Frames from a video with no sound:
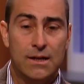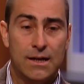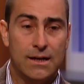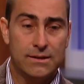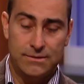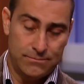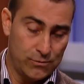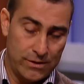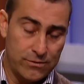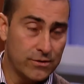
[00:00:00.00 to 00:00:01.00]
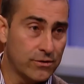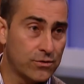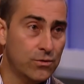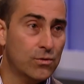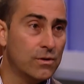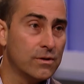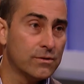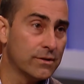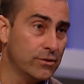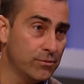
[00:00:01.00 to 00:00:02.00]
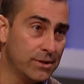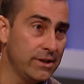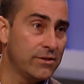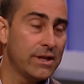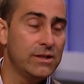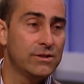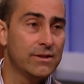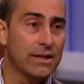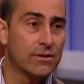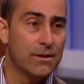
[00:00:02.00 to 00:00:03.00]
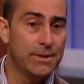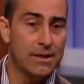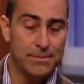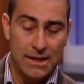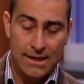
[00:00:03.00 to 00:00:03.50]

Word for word: uh, you know, whether it's a school or the new police stations that are coming up.